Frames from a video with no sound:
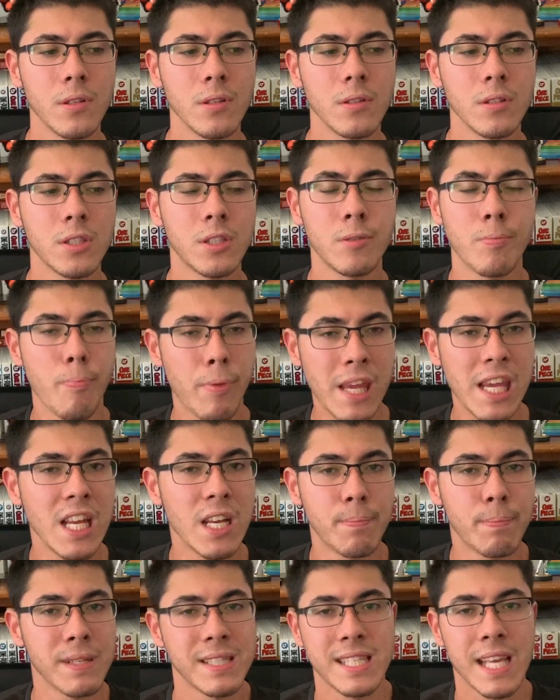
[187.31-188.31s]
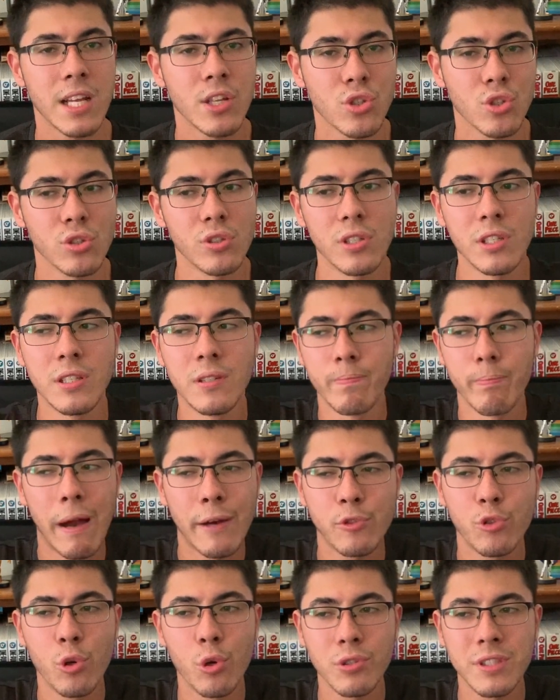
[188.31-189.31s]
speed potential, and
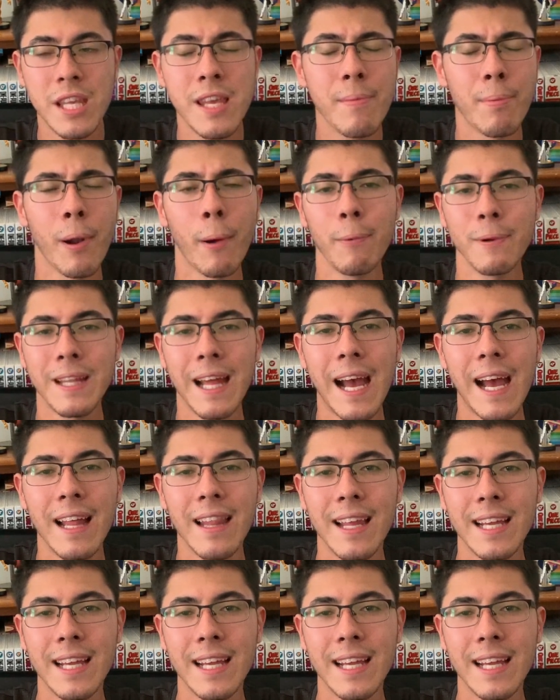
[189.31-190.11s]
Bakugo's keeping up with that.